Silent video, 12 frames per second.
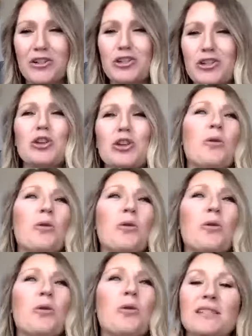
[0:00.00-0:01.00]
there are so
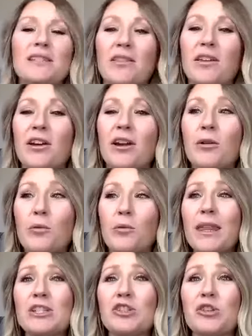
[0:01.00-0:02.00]
many products out there and
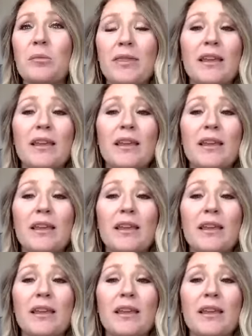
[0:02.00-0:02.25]
really so